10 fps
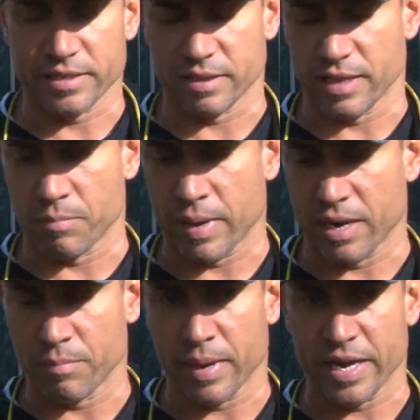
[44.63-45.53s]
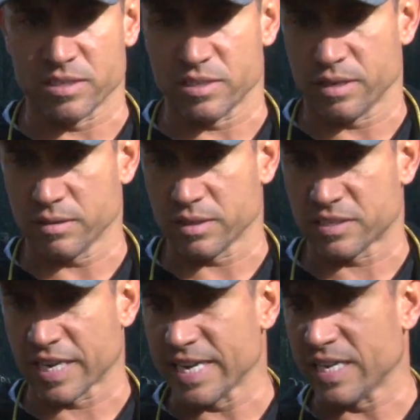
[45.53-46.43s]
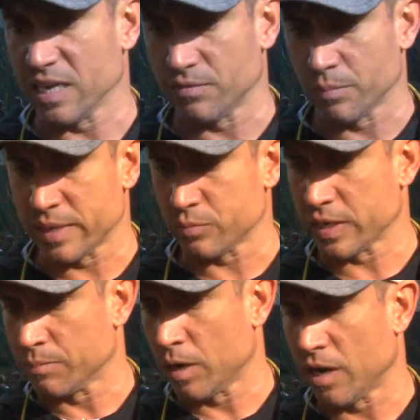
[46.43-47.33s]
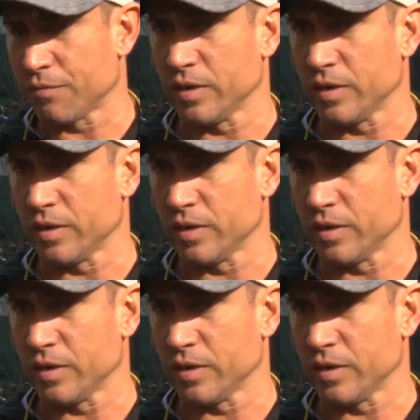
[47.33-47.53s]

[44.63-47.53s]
to then manage the psyche of them as we come off